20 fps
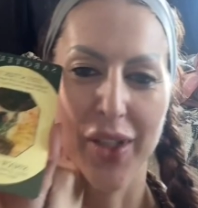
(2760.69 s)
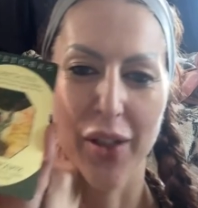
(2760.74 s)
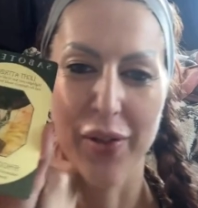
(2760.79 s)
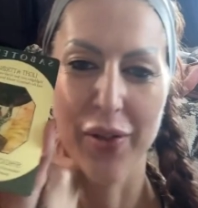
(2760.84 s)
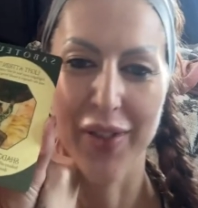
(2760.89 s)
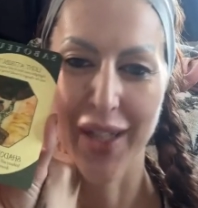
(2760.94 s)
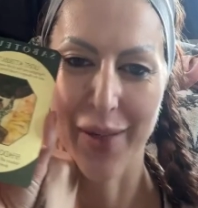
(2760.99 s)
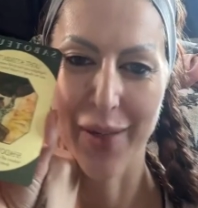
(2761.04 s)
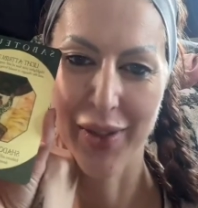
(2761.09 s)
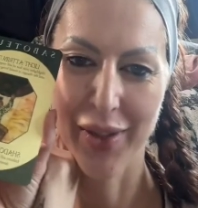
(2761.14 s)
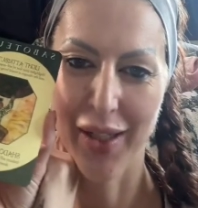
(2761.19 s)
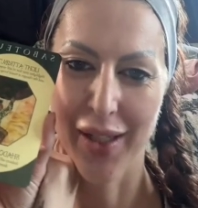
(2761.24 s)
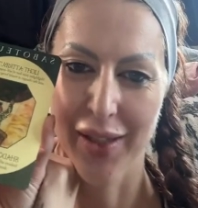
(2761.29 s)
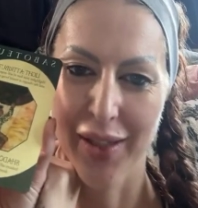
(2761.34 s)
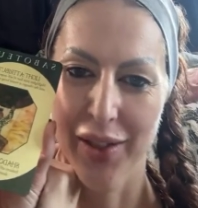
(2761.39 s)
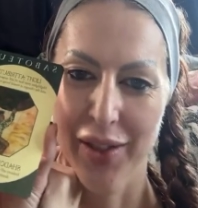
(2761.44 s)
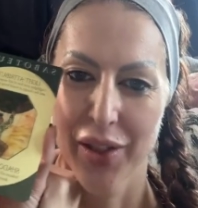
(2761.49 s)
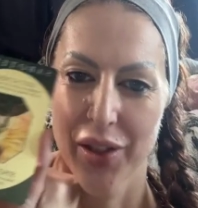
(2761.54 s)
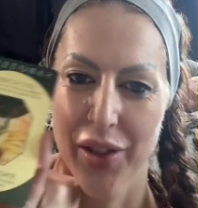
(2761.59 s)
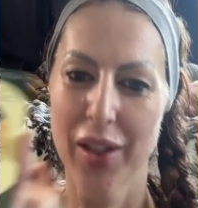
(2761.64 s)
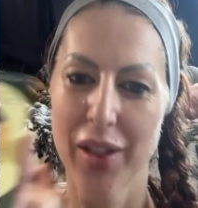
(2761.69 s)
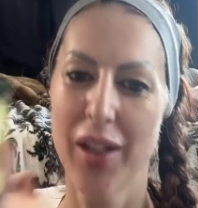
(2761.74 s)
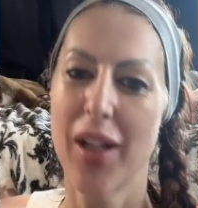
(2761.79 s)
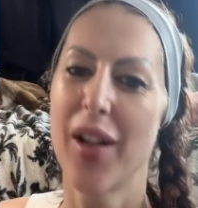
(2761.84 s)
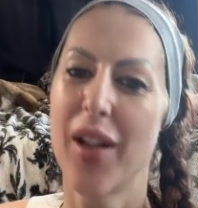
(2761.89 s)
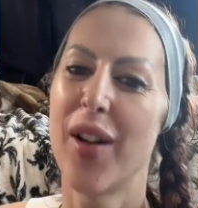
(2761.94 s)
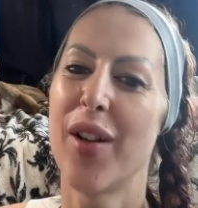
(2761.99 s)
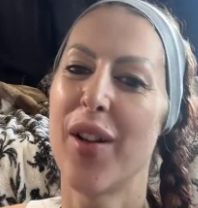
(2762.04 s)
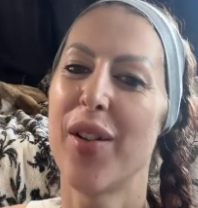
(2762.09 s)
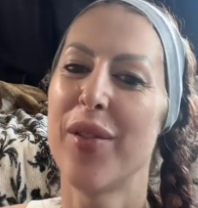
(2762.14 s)
self-sabotage.
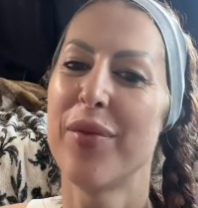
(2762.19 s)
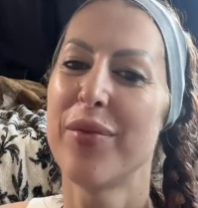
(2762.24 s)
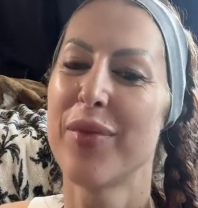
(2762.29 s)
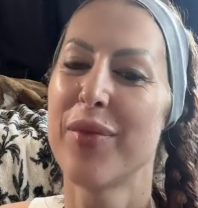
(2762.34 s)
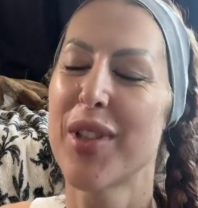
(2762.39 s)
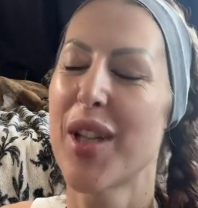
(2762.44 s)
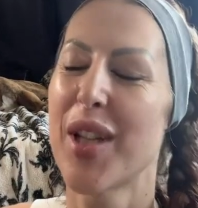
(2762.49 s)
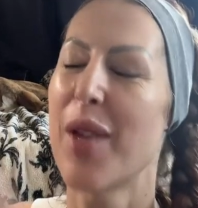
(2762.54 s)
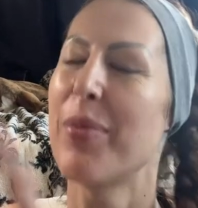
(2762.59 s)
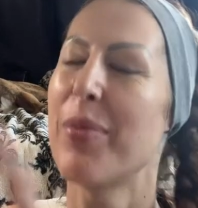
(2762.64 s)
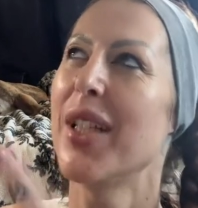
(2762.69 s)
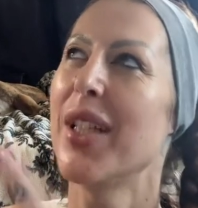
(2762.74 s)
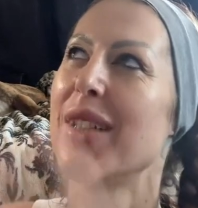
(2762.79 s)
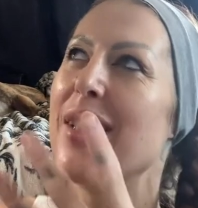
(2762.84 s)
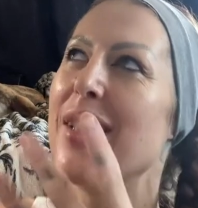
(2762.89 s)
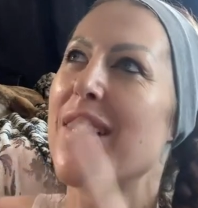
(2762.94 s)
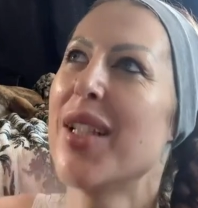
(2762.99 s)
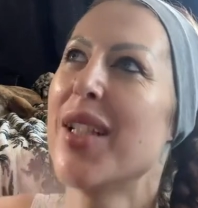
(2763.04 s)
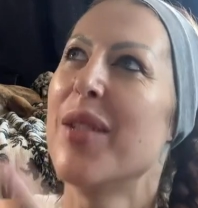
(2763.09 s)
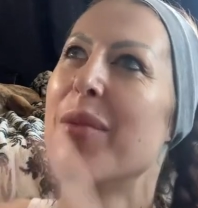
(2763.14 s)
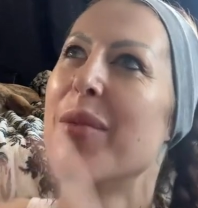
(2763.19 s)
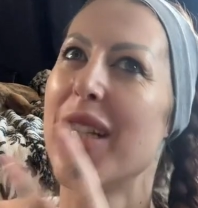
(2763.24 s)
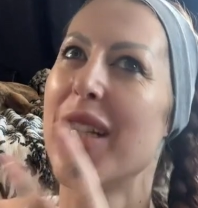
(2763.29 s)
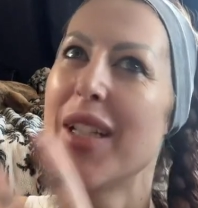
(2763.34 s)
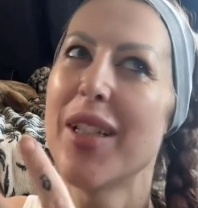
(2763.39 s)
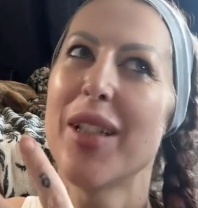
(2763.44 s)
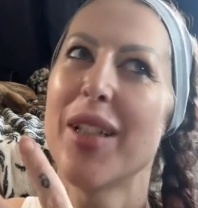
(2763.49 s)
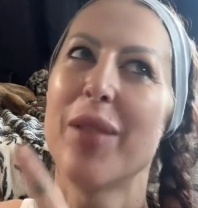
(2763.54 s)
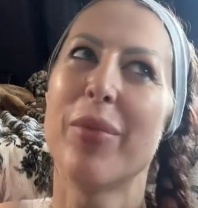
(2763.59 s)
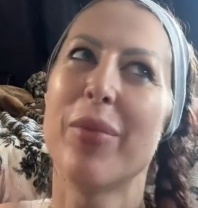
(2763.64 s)
Stop being
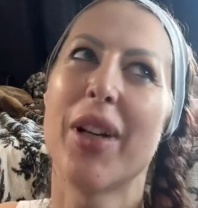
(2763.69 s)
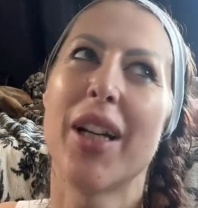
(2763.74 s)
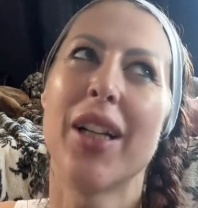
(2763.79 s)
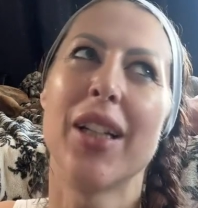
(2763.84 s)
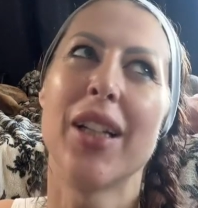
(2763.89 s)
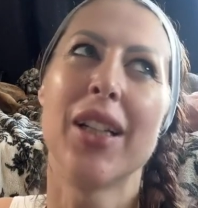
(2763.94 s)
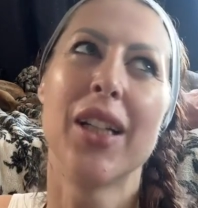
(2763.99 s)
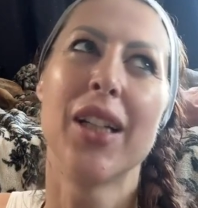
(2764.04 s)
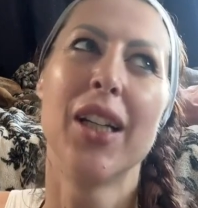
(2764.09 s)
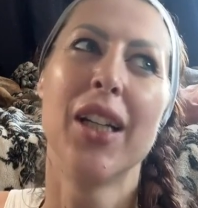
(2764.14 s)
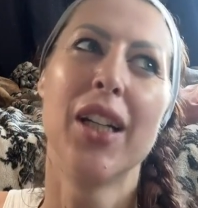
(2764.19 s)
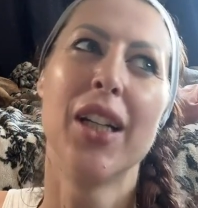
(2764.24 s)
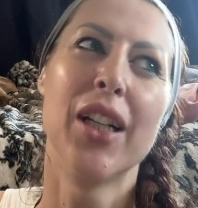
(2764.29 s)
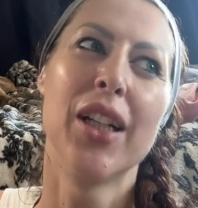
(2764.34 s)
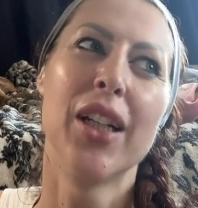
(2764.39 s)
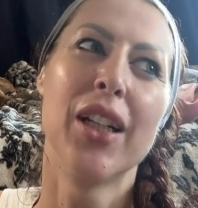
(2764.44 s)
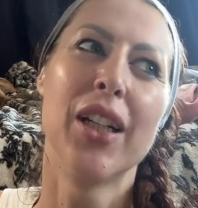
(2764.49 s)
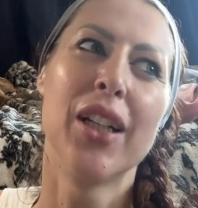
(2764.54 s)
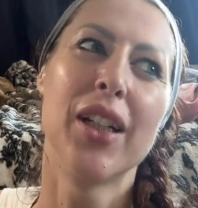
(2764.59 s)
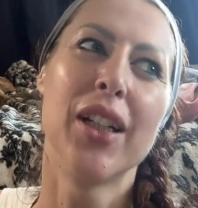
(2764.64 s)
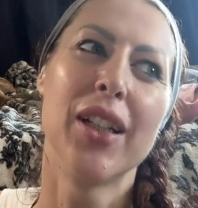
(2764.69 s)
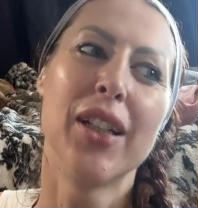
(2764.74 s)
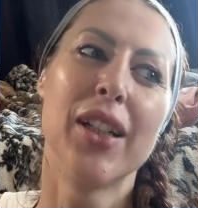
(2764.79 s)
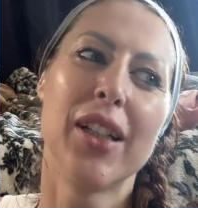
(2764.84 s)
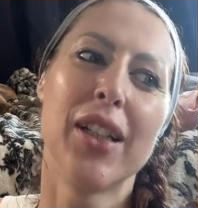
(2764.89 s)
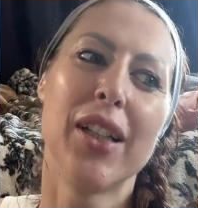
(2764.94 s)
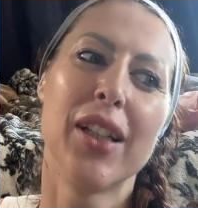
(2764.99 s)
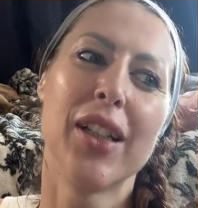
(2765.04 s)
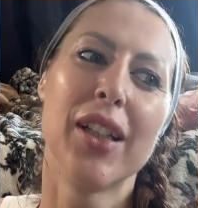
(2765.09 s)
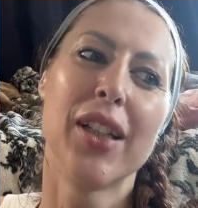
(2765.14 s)
intimidated by
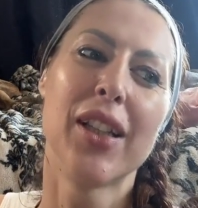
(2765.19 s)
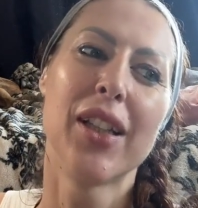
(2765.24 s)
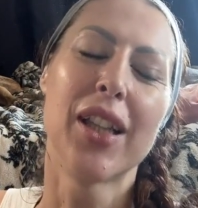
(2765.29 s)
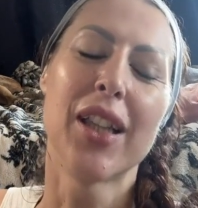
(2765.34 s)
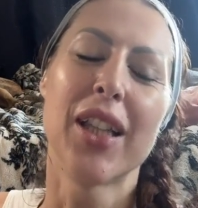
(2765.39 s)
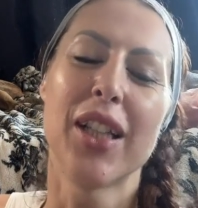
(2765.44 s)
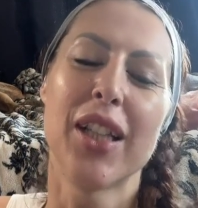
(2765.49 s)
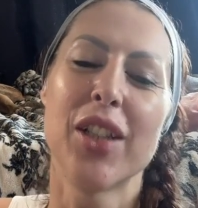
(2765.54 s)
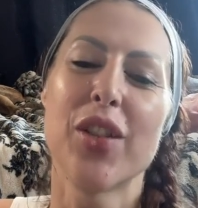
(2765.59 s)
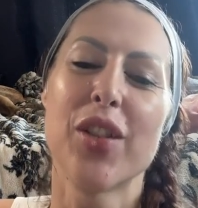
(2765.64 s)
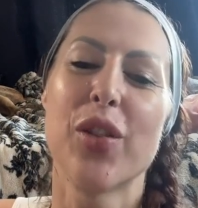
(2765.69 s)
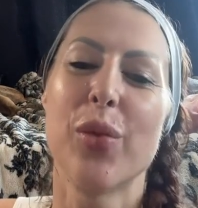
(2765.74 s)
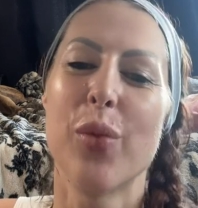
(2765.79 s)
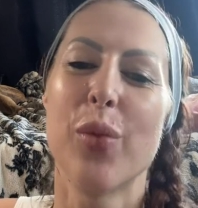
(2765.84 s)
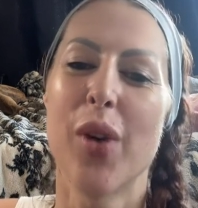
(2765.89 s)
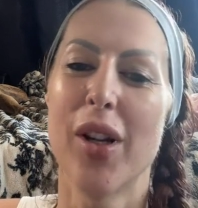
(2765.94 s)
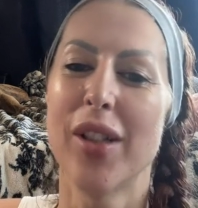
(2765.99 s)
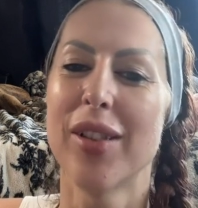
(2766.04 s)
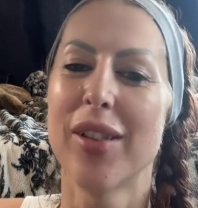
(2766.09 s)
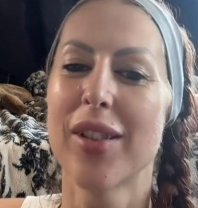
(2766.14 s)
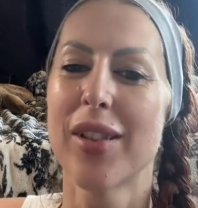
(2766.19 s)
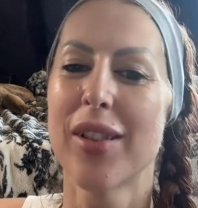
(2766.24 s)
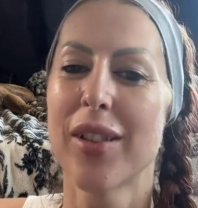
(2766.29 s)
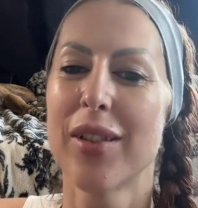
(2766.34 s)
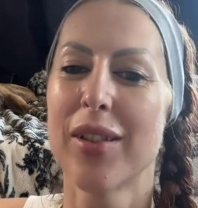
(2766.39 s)
the things you want.